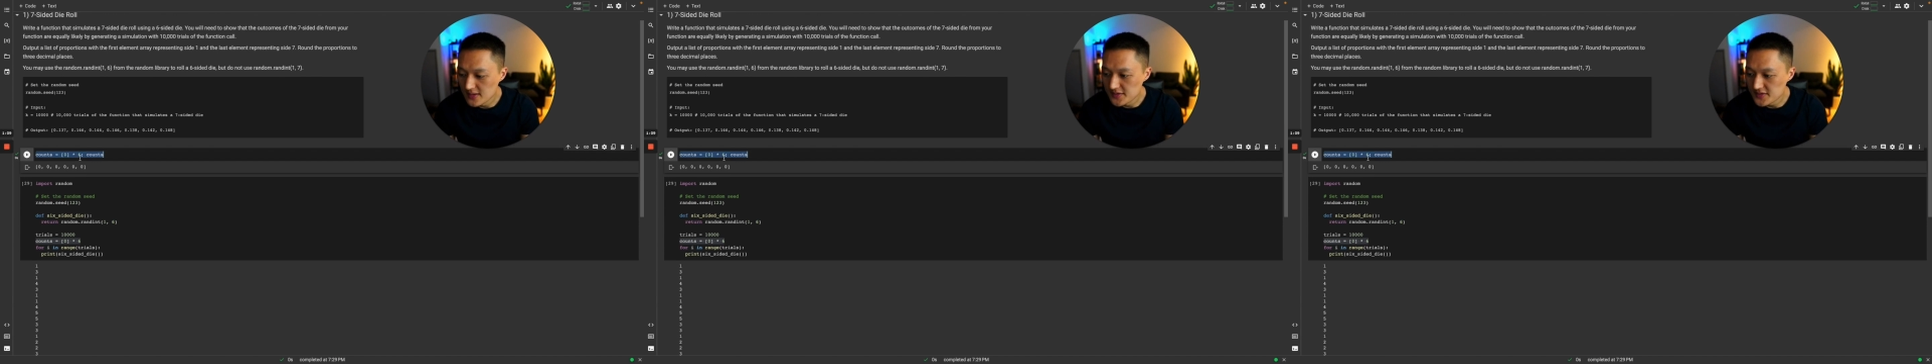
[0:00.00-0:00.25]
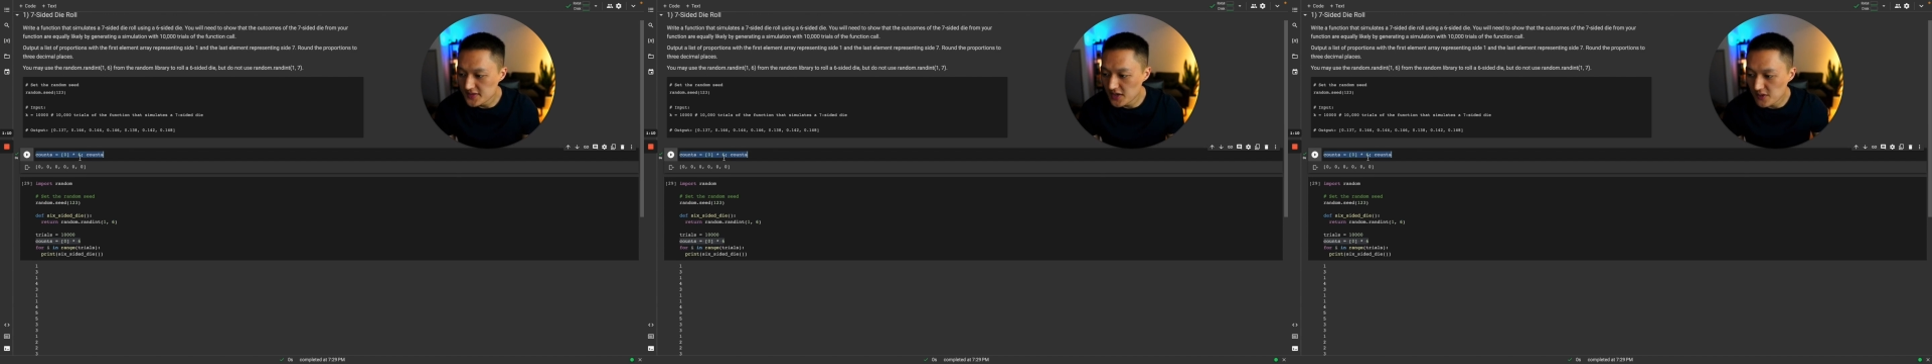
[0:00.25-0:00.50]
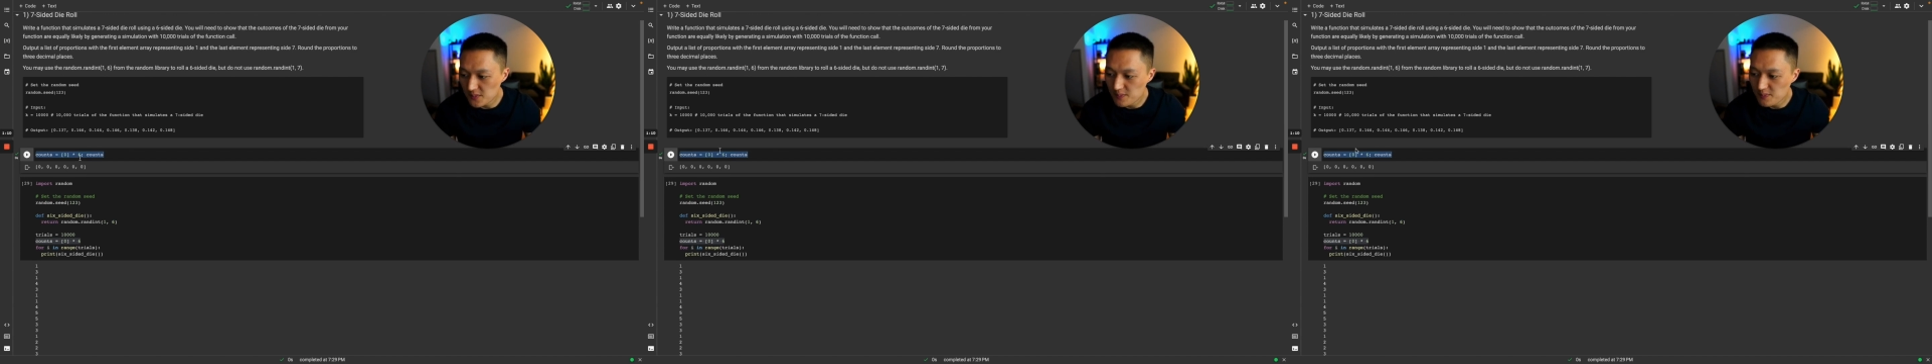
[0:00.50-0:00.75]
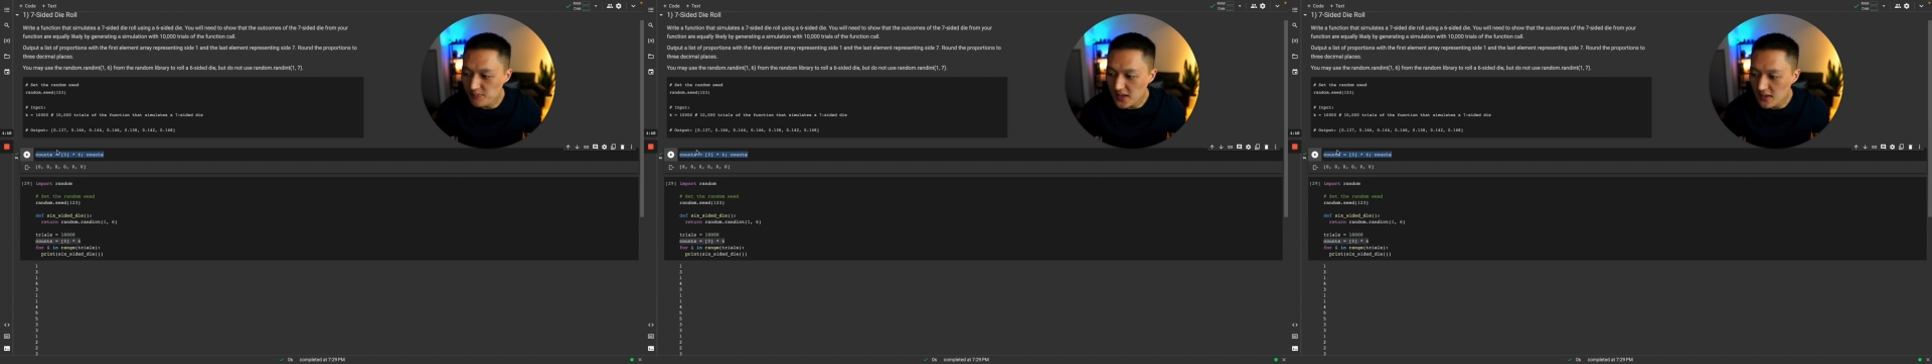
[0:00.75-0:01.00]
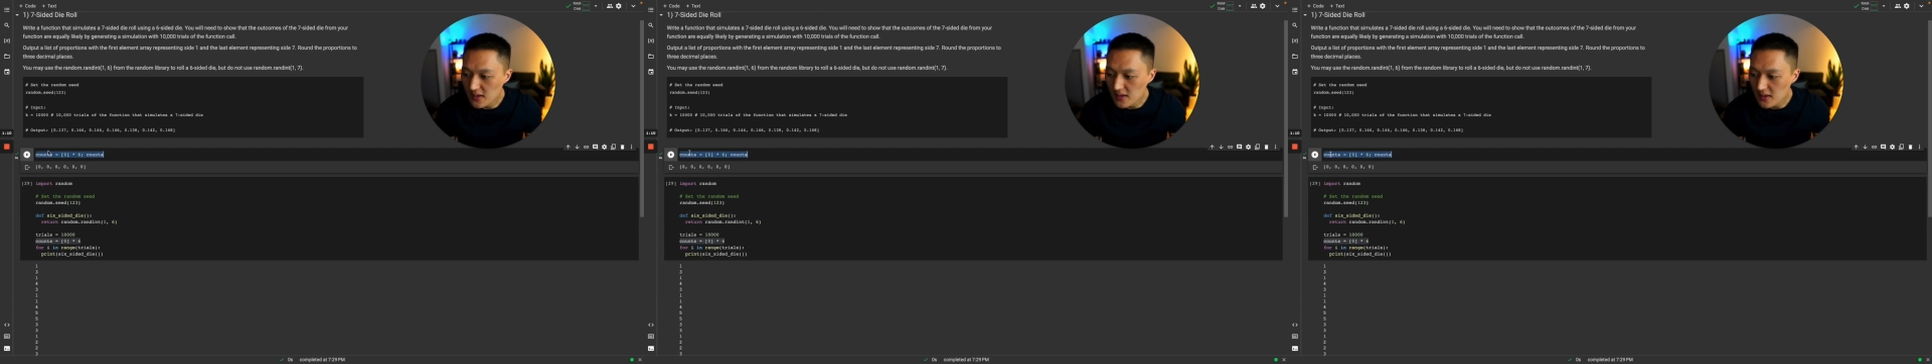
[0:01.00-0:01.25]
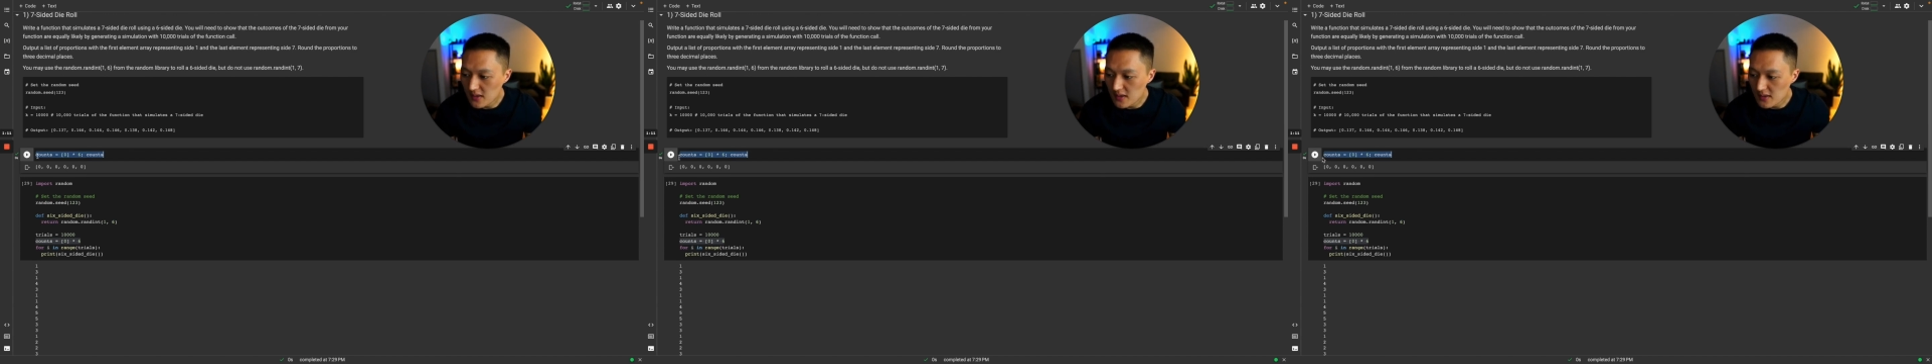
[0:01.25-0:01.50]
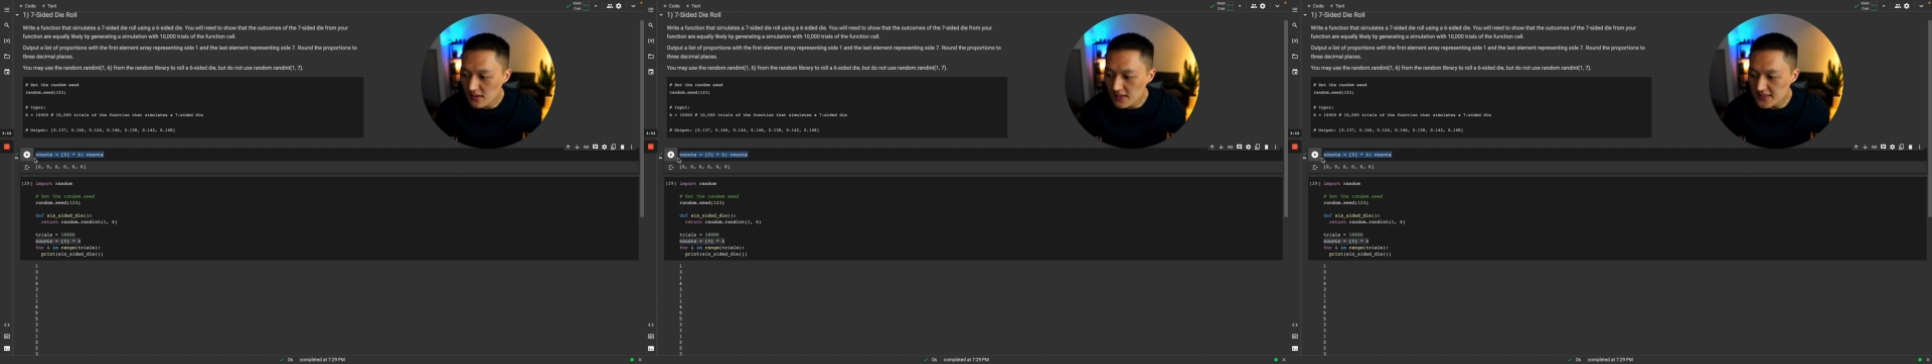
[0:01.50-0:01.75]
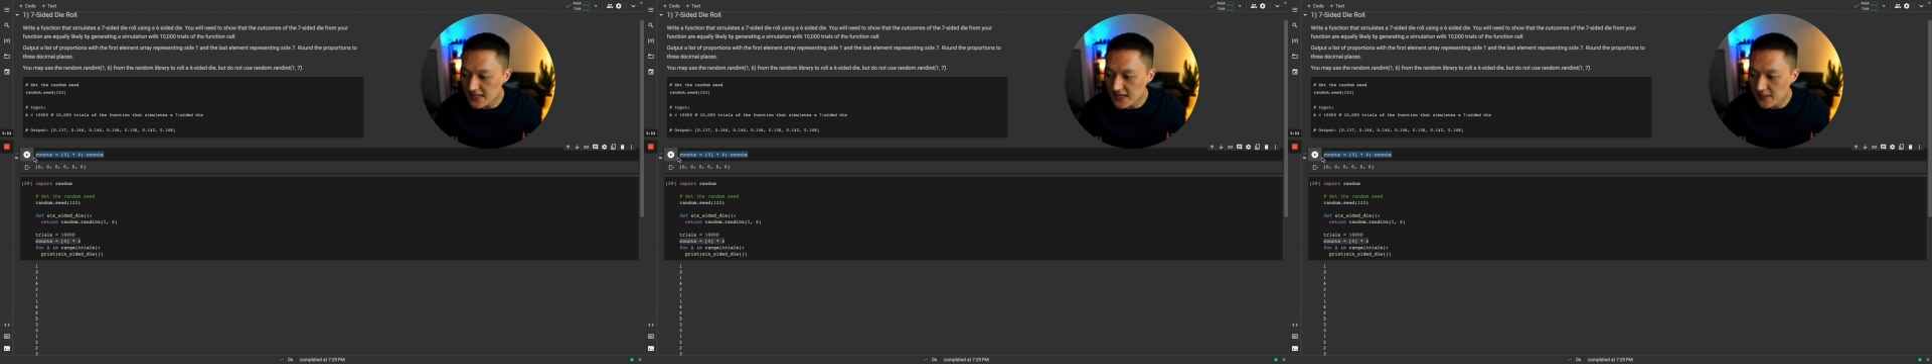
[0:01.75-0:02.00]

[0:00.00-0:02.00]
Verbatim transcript: So, let's think